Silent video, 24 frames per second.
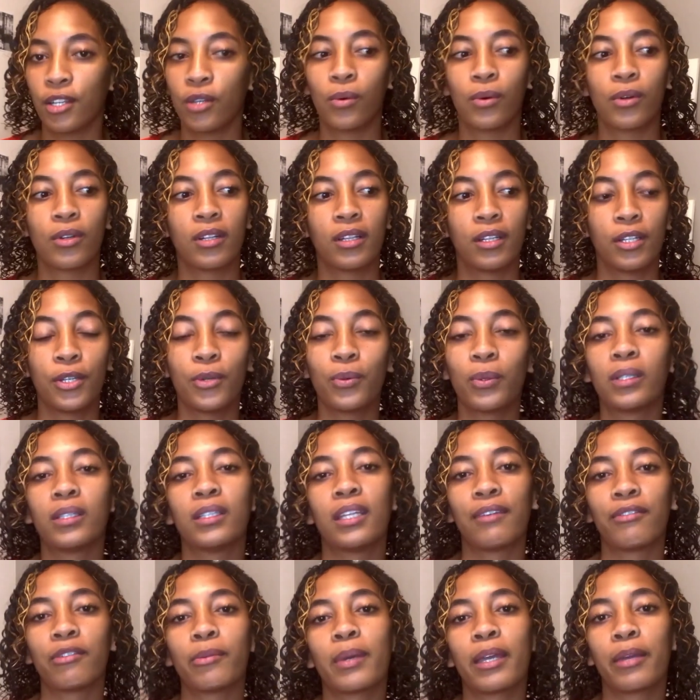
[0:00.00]
You will
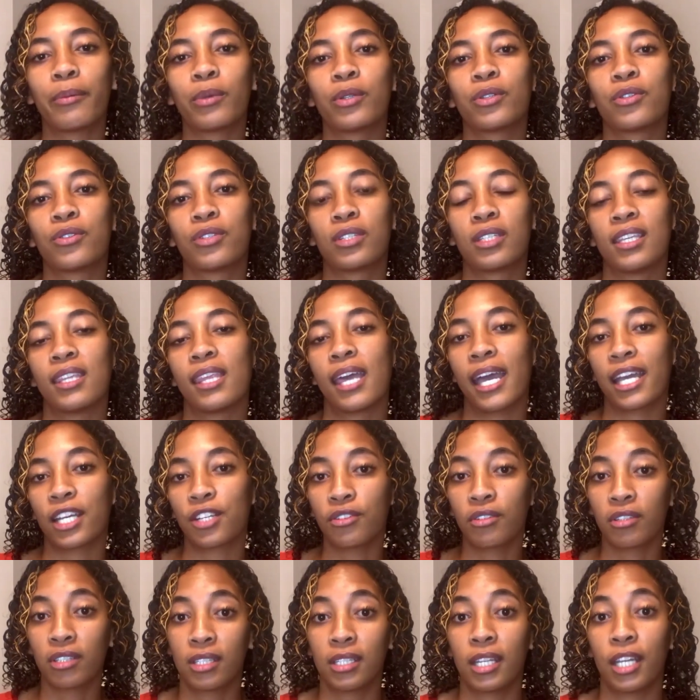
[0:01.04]
never be able to see the
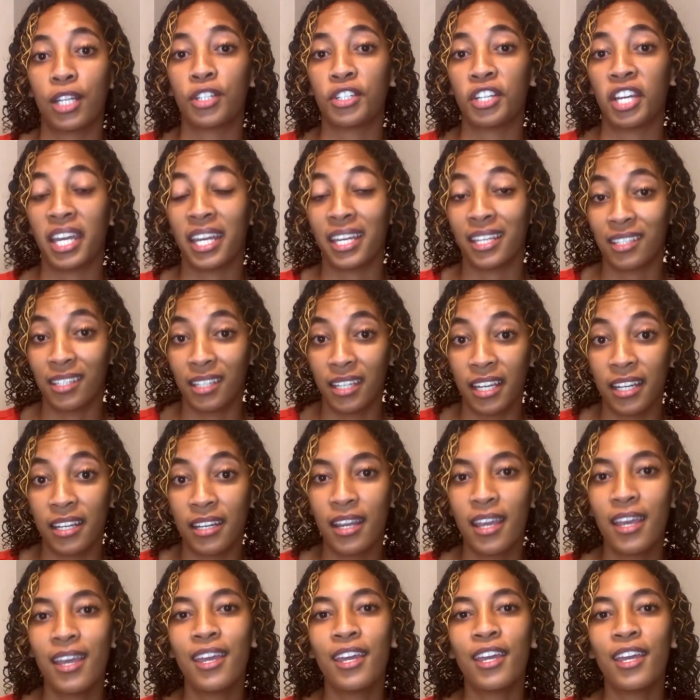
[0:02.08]
actual state your hair is in.